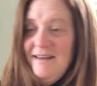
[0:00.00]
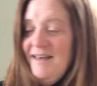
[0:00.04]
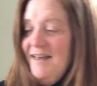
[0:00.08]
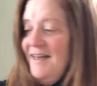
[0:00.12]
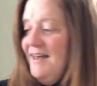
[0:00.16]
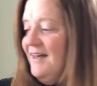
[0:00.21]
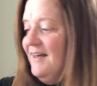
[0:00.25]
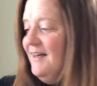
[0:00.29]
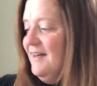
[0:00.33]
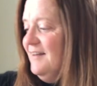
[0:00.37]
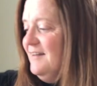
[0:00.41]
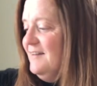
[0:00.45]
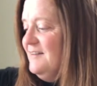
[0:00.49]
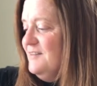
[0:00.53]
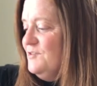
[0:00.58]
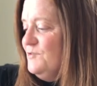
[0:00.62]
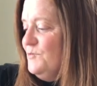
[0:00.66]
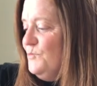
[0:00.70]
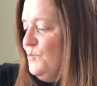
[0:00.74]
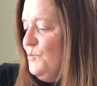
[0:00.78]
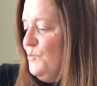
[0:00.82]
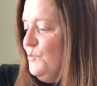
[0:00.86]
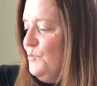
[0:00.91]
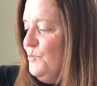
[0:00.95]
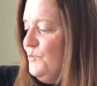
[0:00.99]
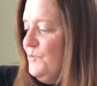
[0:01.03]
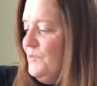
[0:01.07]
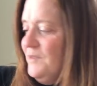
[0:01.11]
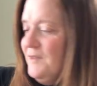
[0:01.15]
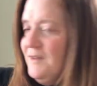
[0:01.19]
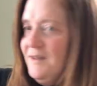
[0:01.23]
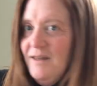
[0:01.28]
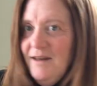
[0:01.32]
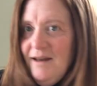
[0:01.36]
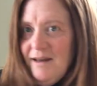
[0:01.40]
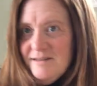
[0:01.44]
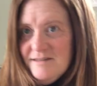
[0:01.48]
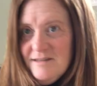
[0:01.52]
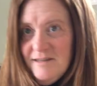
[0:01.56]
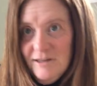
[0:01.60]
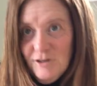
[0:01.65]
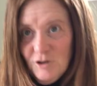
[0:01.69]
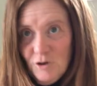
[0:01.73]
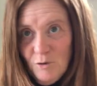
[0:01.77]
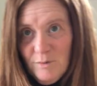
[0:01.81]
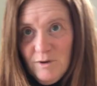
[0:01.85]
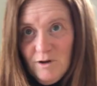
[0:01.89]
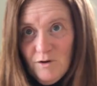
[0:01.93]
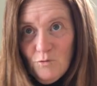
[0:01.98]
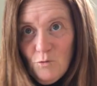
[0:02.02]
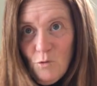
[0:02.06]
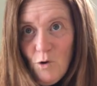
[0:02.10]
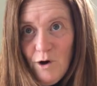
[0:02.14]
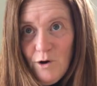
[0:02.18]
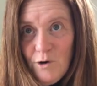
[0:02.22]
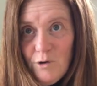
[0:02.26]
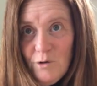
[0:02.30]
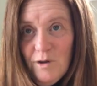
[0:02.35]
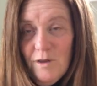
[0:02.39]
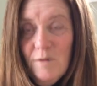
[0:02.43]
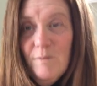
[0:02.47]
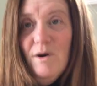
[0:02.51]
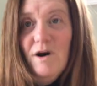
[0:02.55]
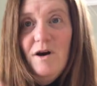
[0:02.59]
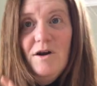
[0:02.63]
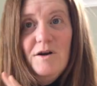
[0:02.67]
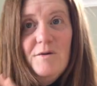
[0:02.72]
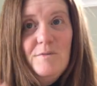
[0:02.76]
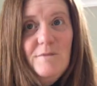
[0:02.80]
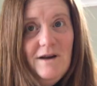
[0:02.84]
and it has a little bit of water in the bottom,